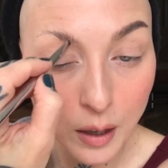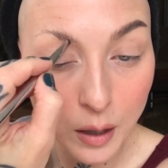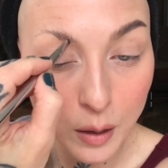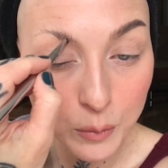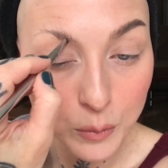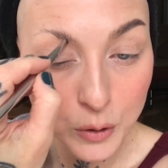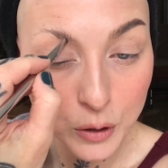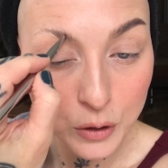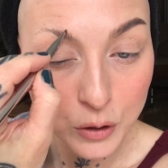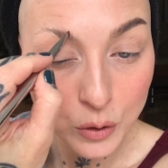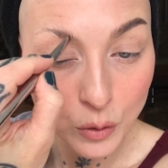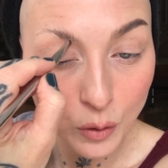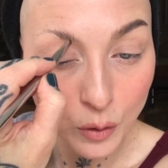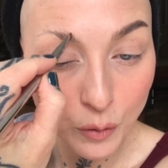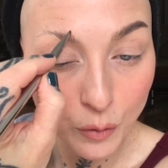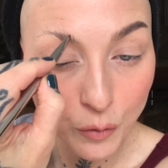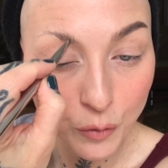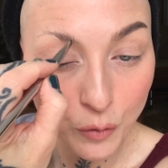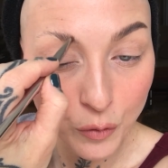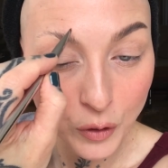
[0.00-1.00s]
and I'm just sort of
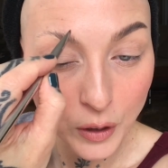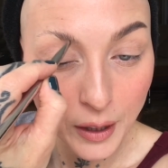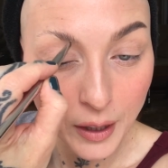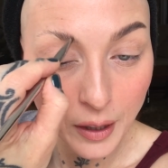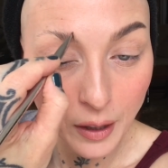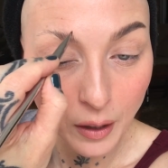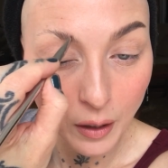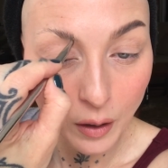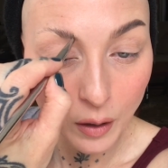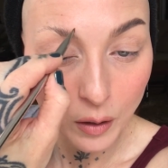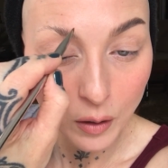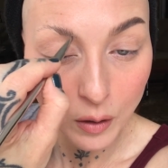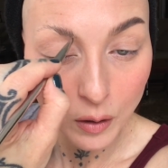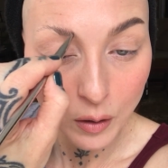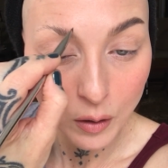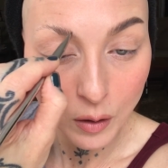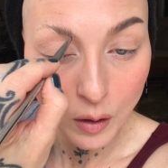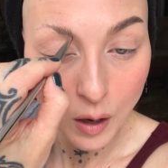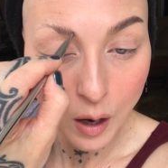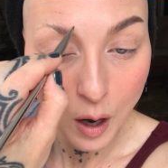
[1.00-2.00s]
flicking
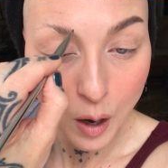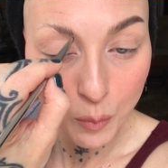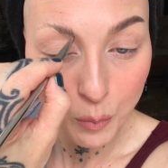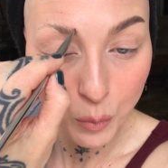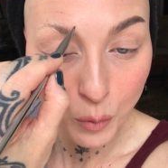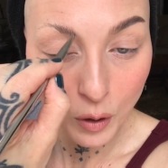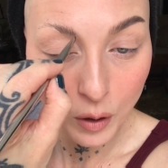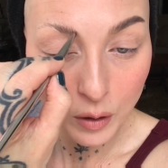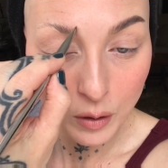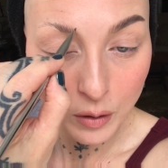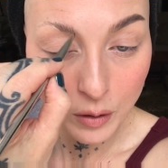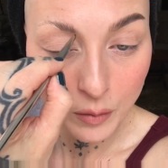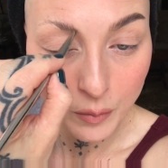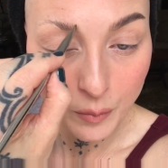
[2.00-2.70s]
upward